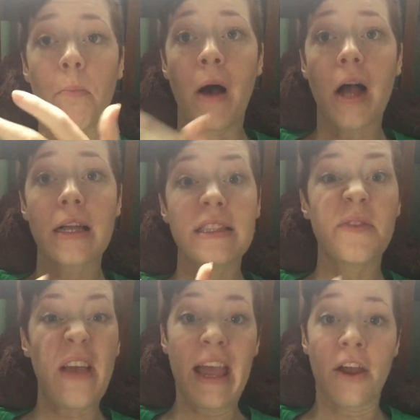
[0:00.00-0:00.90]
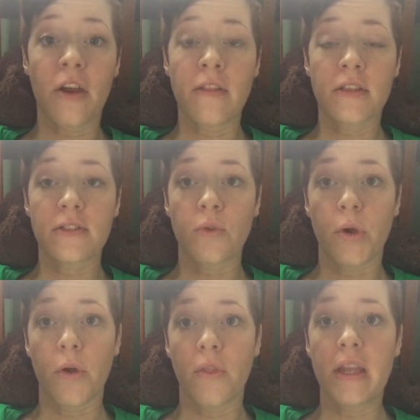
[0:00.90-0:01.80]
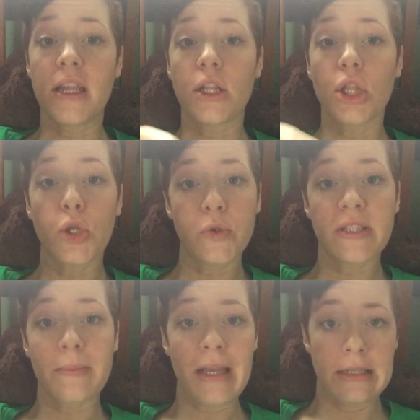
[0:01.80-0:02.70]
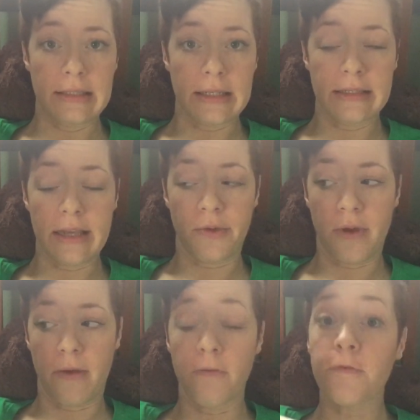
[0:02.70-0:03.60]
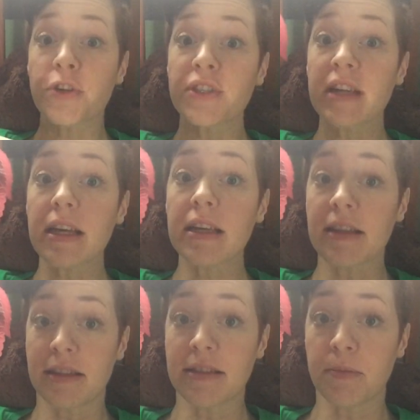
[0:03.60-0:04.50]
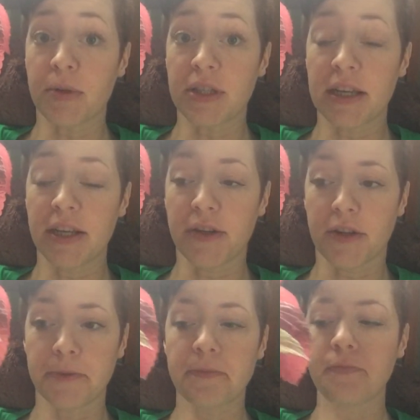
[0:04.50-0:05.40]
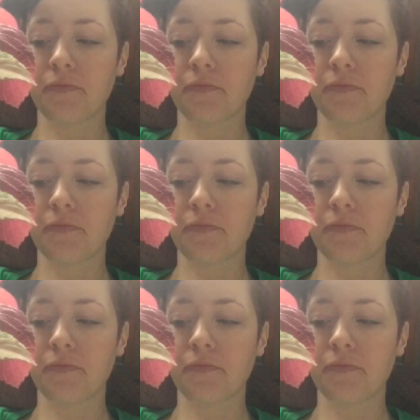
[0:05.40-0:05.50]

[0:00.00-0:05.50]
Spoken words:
pockets of air in the soil, they need loose mix, etc. for succulents in particular.